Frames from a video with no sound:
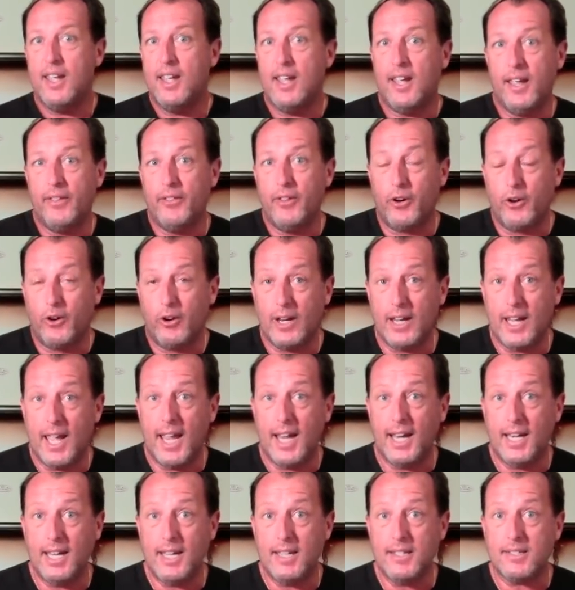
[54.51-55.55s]
in the early
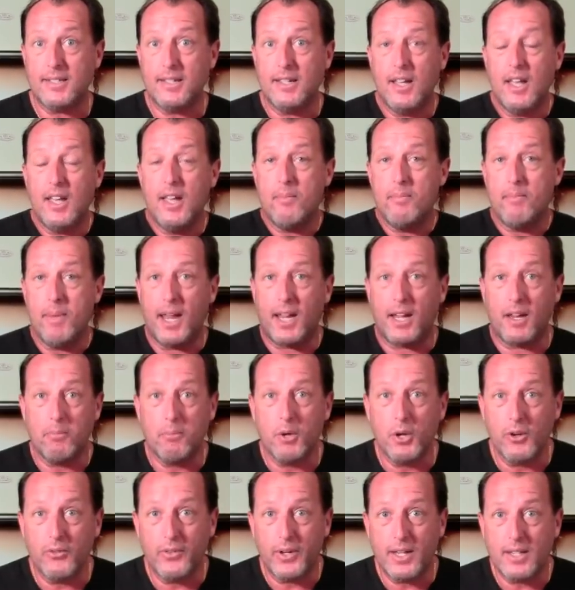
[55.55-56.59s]
80s, making
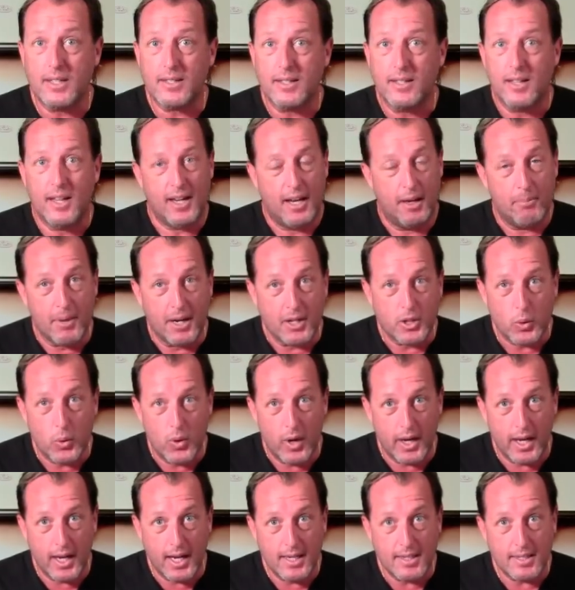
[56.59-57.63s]
movies in my
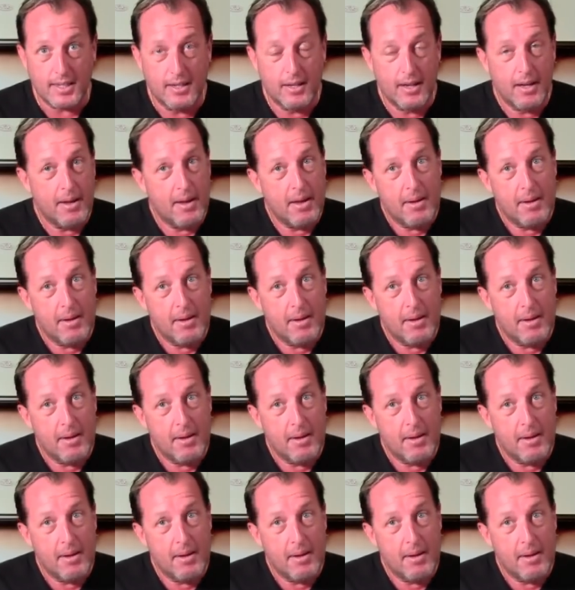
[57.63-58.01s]
20s,